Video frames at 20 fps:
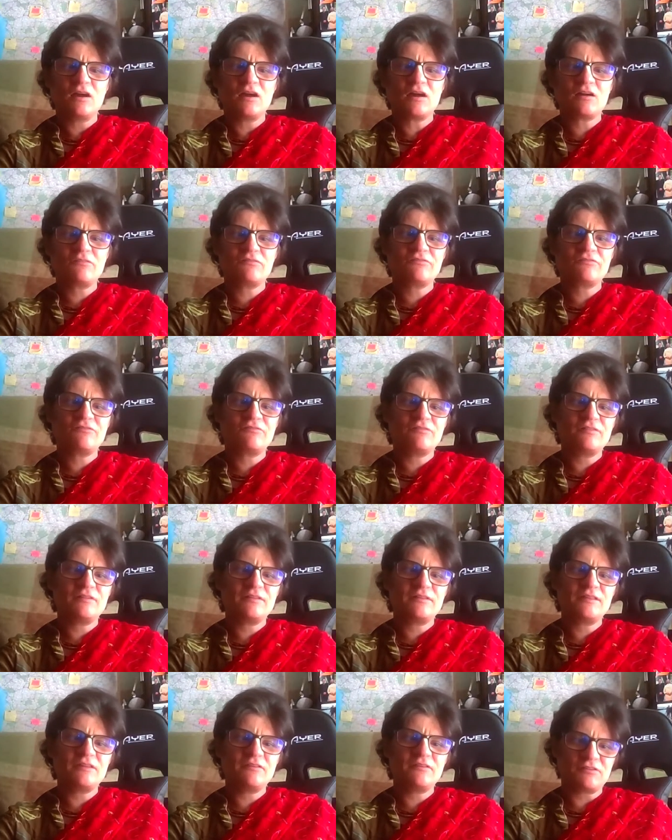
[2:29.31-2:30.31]
of
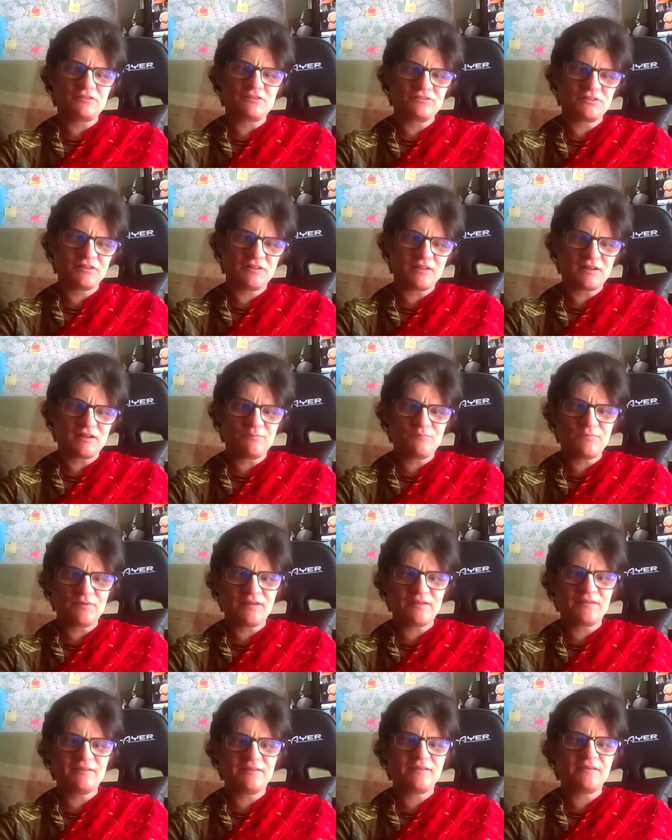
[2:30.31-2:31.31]
devotional
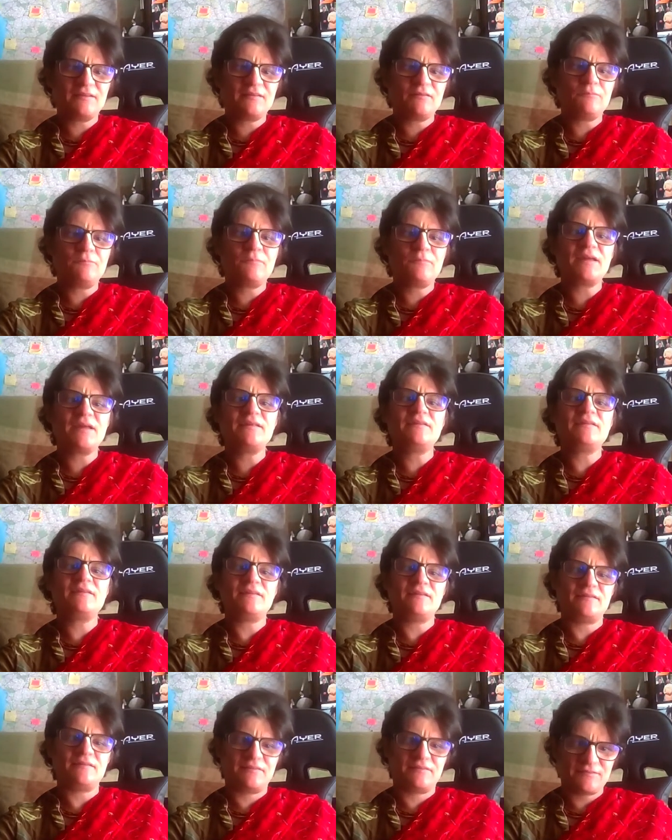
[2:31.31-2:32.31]

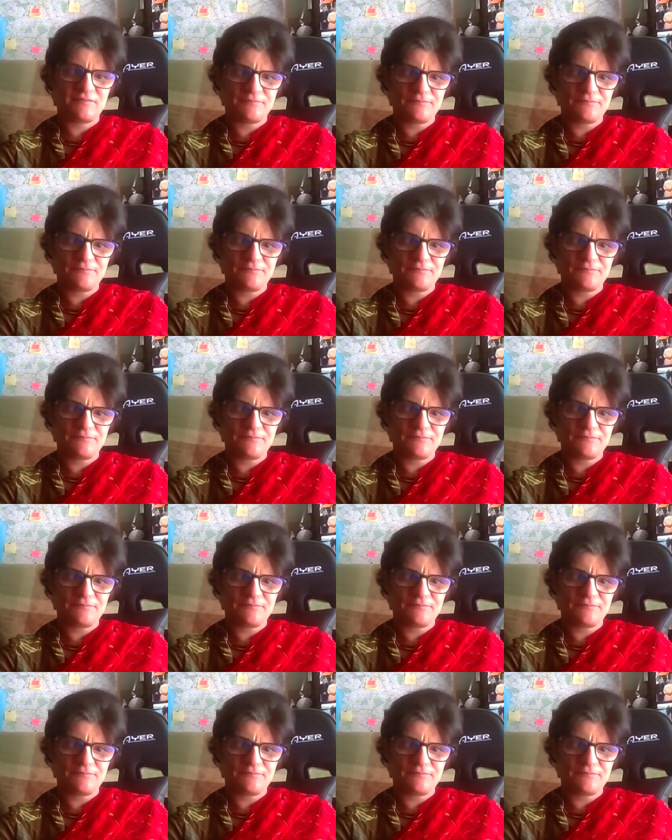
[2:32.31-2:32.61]
paintings.